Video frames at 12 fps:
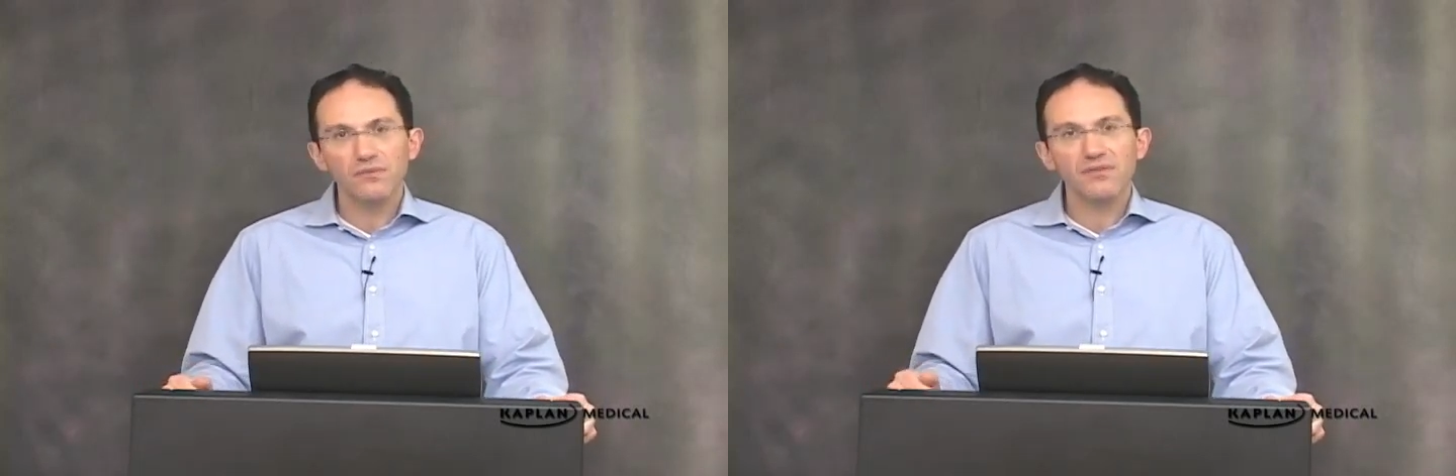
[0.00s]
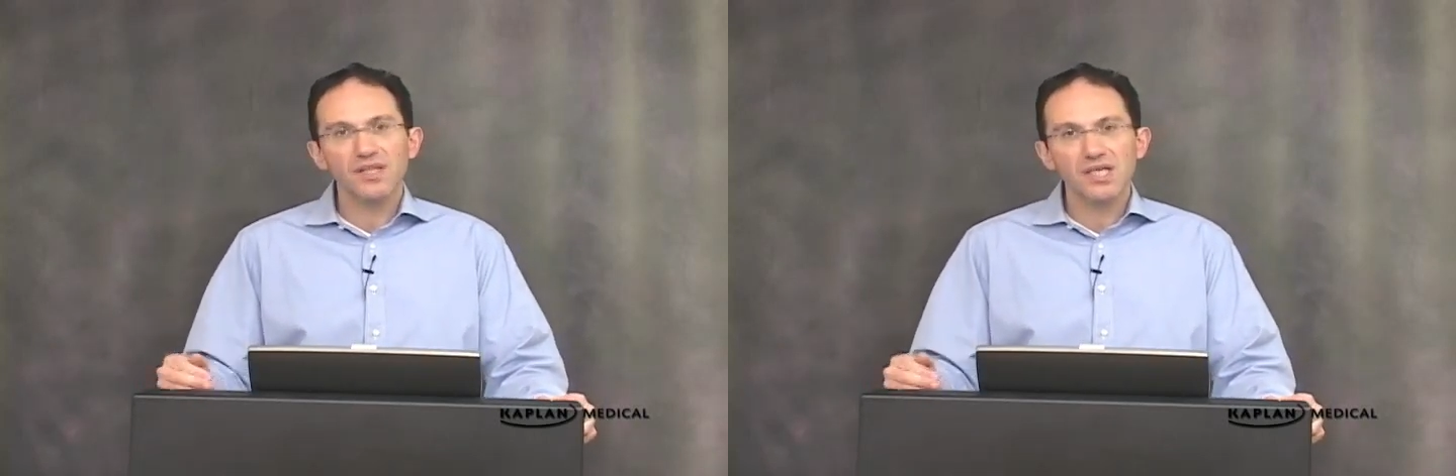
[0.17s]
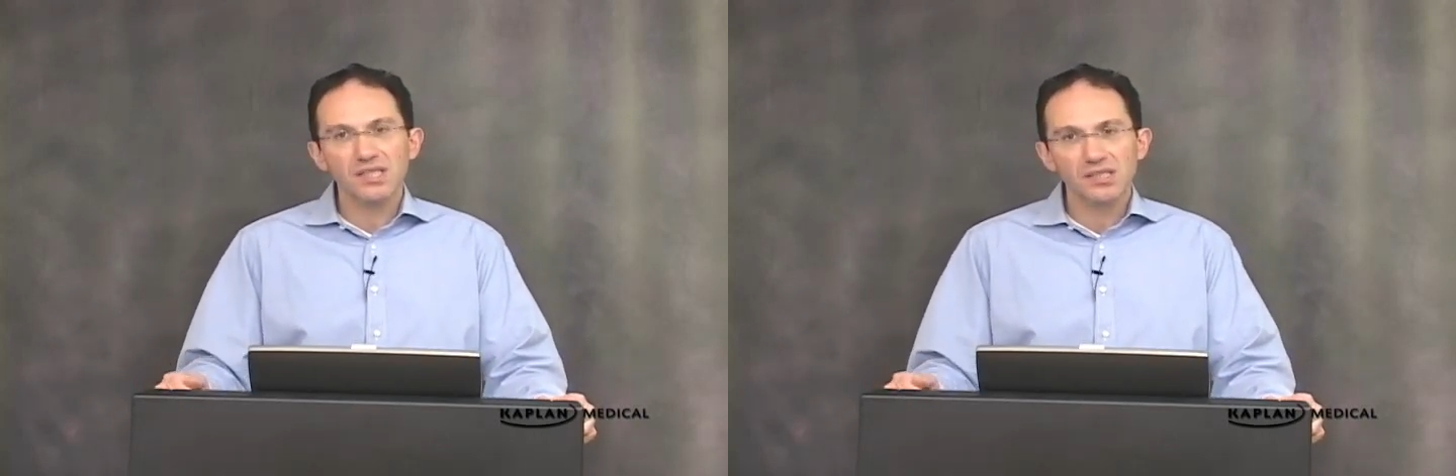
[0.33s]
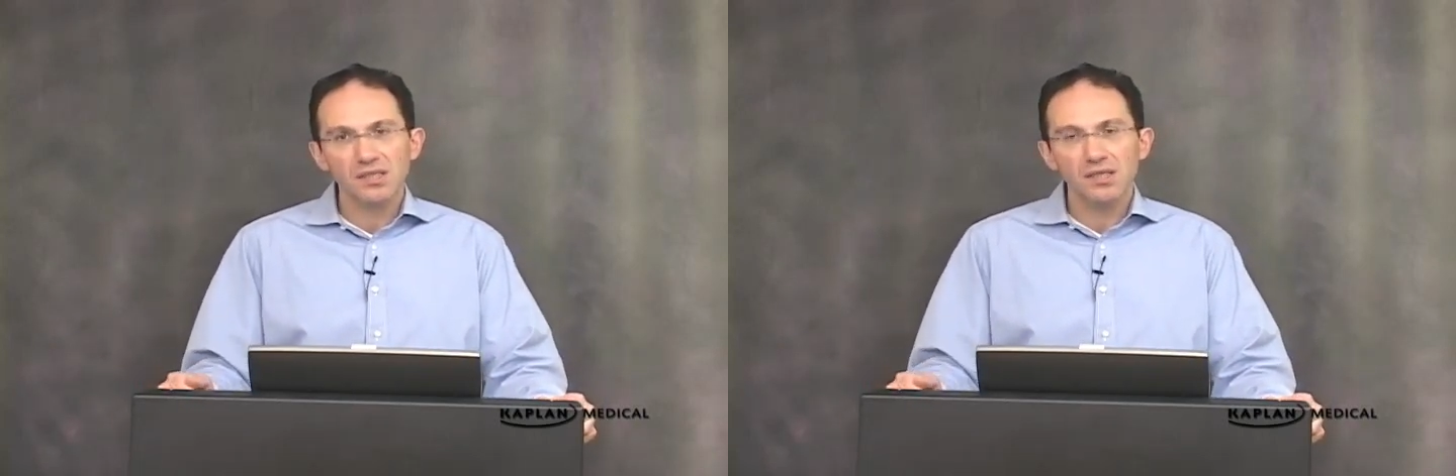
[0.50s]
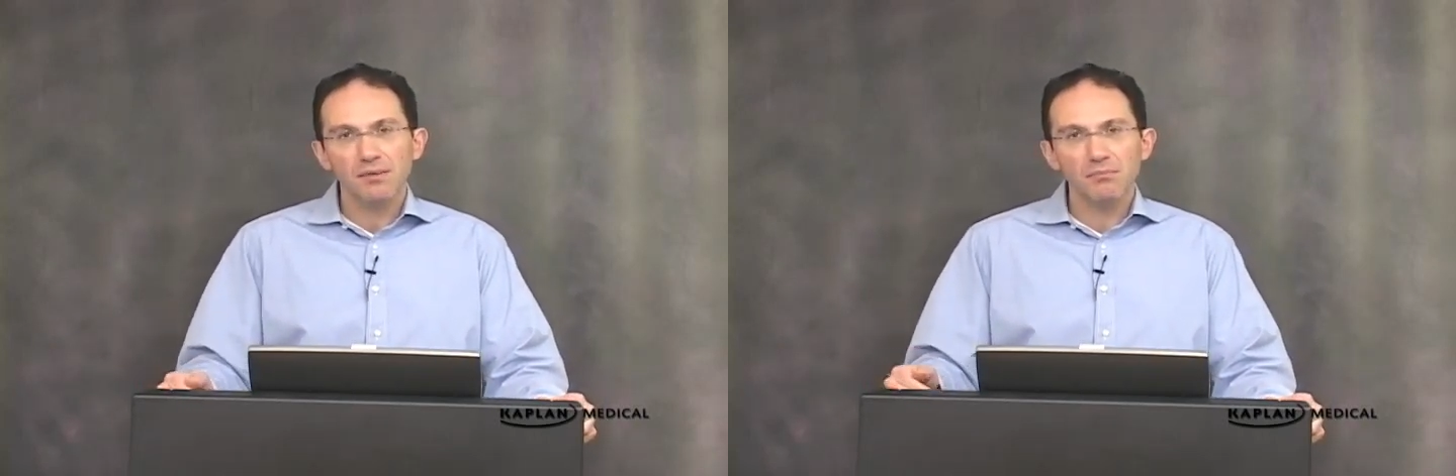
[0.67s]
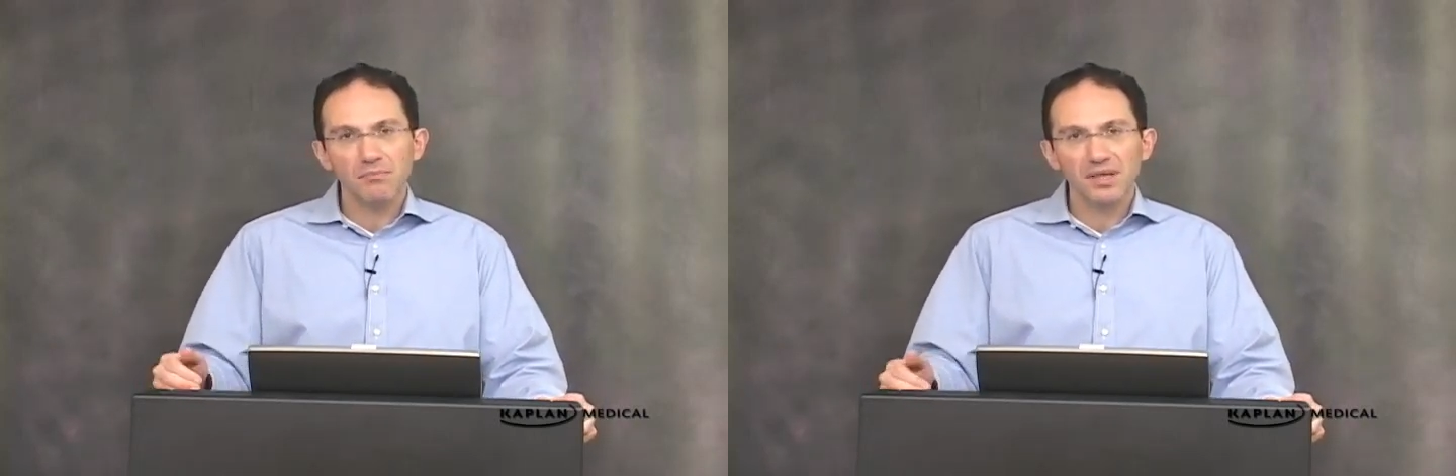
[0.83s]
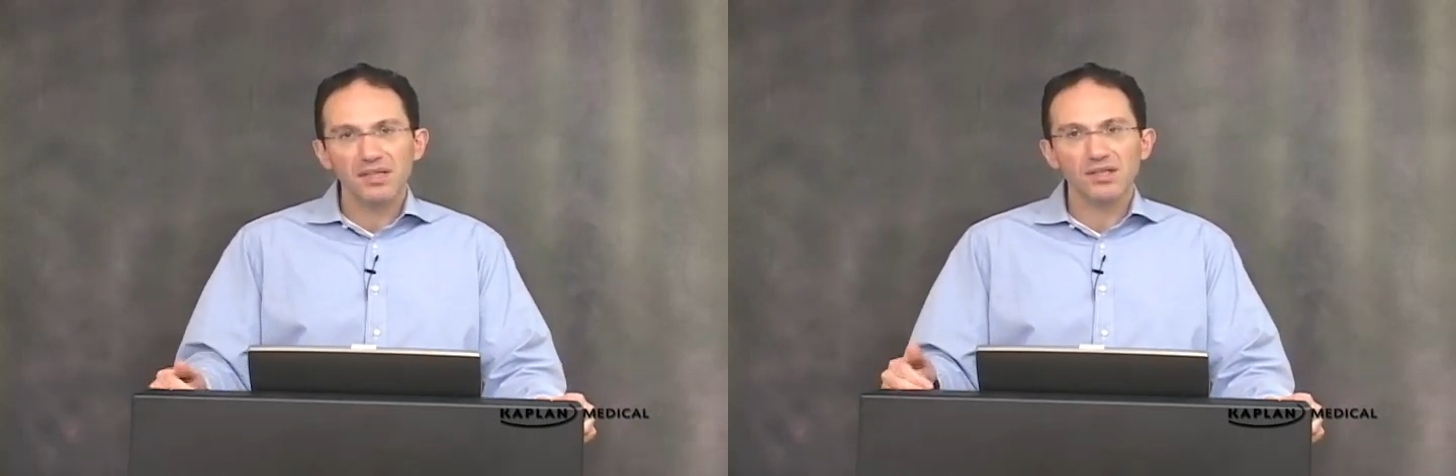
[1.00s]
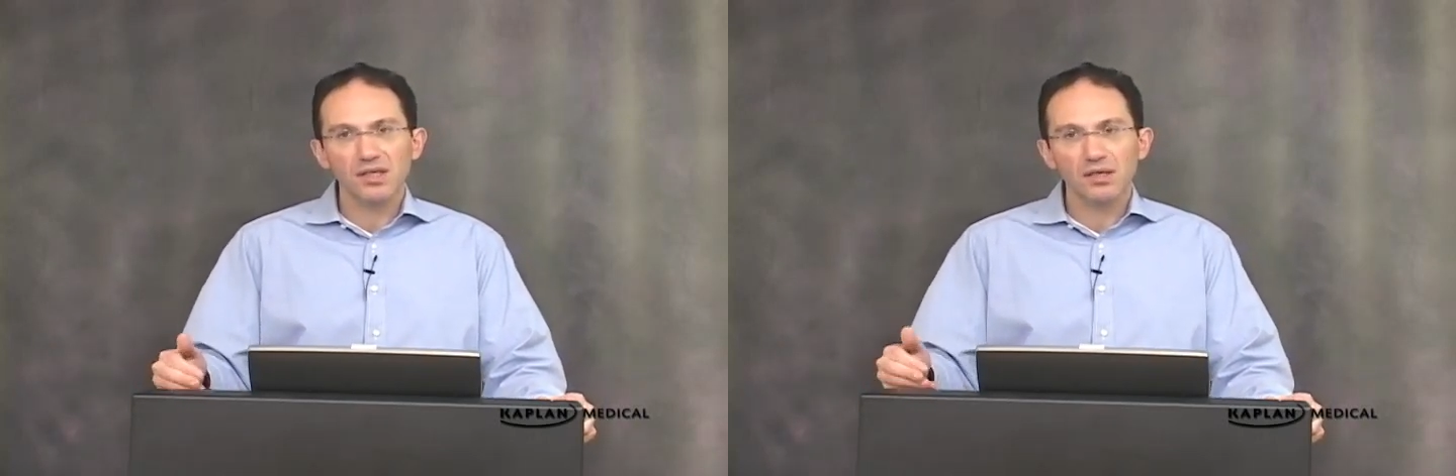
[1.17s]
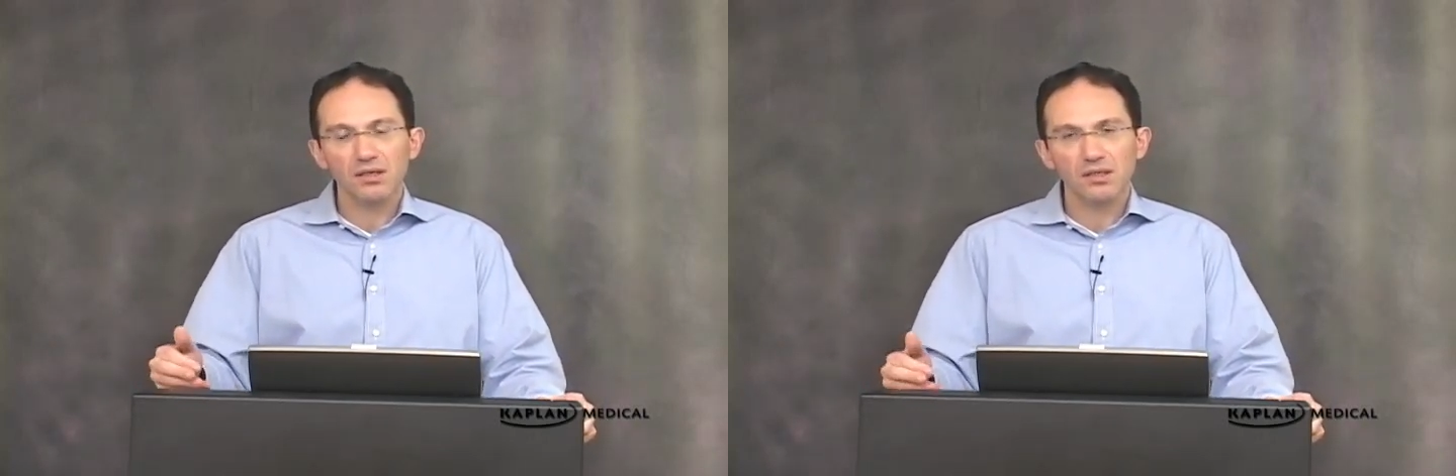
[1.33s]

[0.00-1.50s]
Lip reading: this made their,